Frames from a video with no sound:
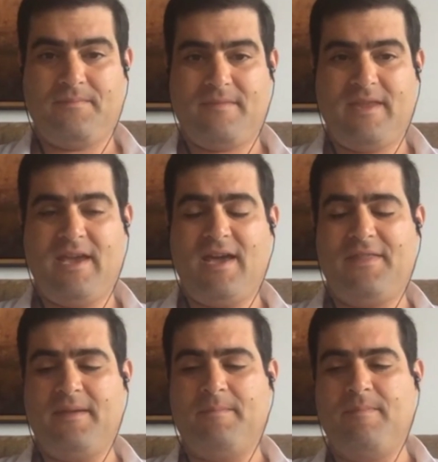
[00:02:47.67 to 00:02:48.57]
Yeah,
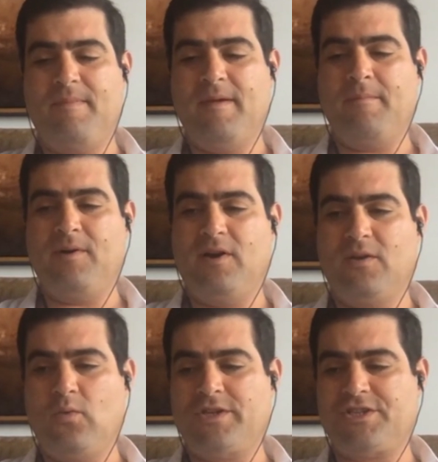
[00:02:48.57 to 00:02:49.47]
the
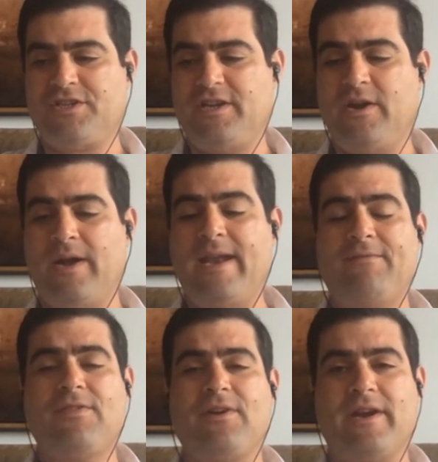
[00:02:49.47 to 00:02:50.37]
book, which, I
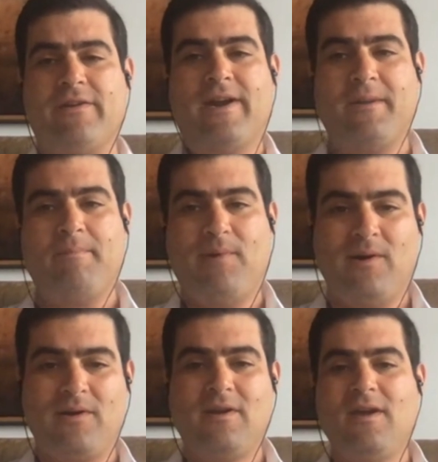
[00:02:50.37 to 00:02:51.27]
never thought I'd write a
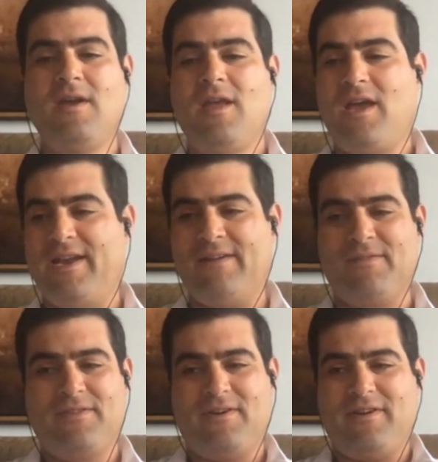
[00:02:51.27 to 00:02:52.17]
book. I
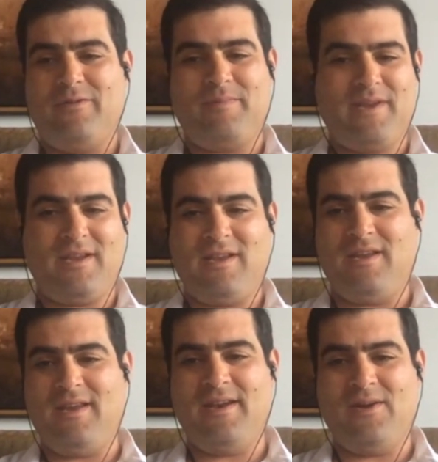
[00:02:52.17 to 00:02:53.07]
never thought it would
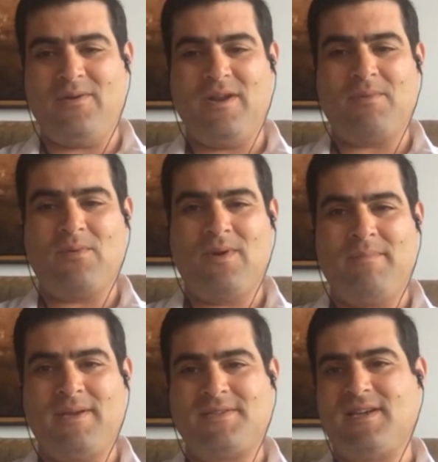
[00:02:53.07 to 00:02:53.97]
be, #1
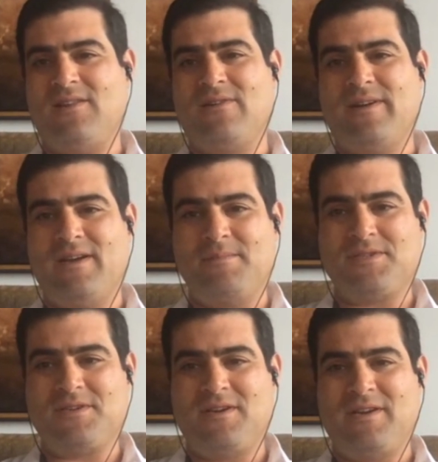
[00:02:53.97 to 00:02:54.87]
bestseller on
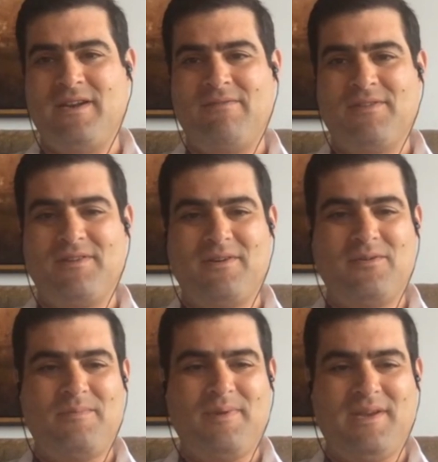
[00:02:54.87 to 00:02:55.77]
Amazon. I never thought it
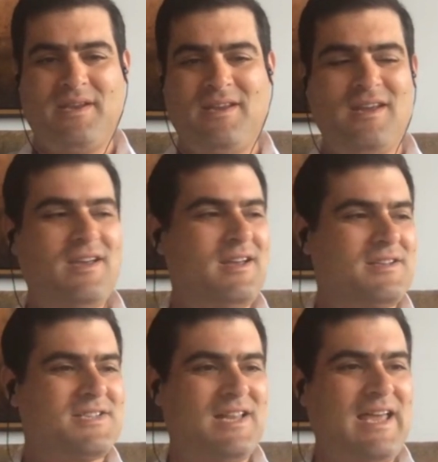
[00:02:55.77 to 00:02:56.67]
would be
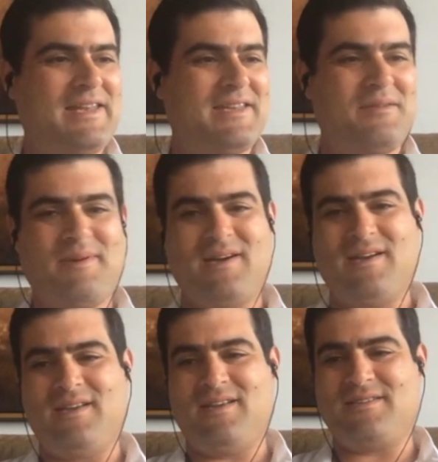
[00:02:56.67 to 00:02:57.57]
selected
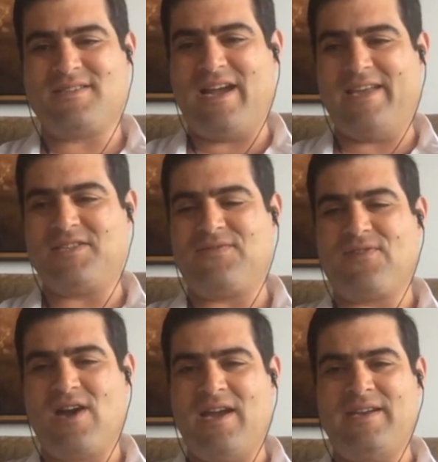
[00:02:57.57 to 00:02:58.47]
by Science
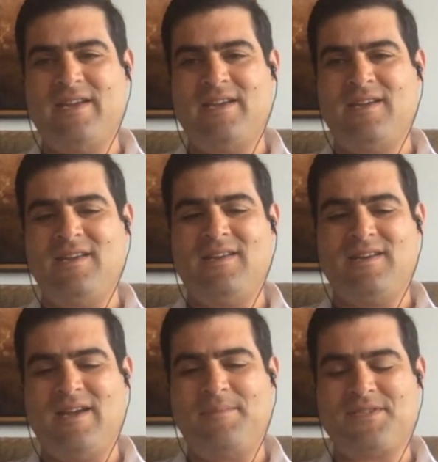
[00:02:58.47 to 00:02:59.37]
Friday
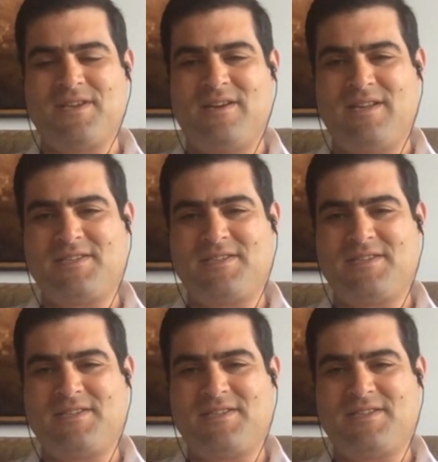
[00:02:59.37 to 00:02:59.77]
and Amazon, et